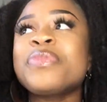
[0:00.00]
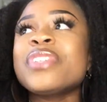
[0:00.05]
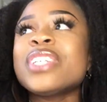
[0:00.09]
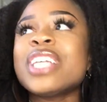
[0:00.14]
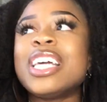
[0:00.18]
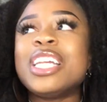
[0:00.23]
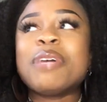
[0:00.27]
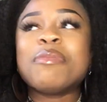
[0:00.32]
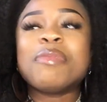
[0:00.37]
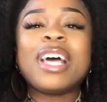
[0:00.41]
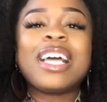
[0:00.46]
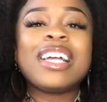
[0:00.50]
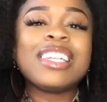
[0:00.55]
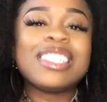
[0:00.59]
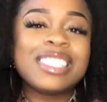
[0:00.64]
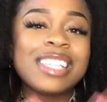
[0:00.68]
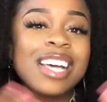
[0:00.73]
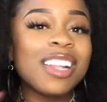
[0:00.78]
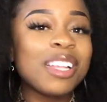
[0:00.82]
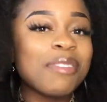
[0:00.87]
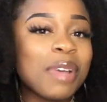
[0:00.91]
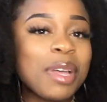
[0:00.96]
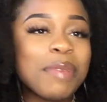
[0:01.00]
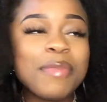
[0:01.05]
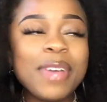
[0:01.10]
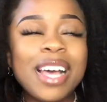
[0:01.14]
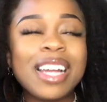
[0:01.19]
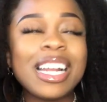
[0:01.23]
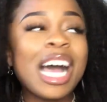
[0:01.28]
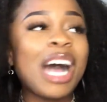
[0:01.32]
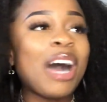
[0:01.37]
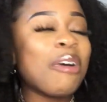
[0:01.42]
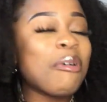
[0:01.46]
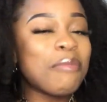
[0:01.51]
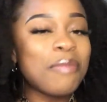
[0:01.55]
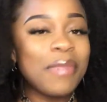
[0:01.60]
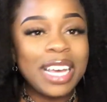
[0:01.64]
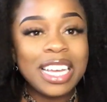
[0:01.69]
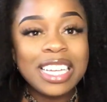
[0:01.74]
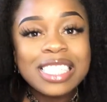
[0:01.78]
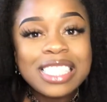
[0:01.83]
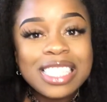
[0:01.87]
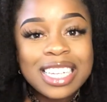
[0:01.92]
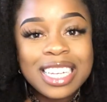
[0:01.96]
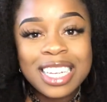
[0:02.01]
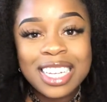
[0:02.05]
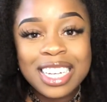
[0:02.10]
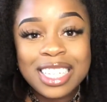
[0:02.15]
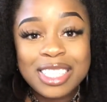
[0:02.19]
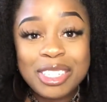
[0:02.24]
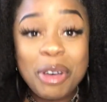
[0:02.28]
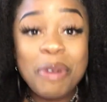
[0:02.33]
And I'm like telling my man how amazing it is.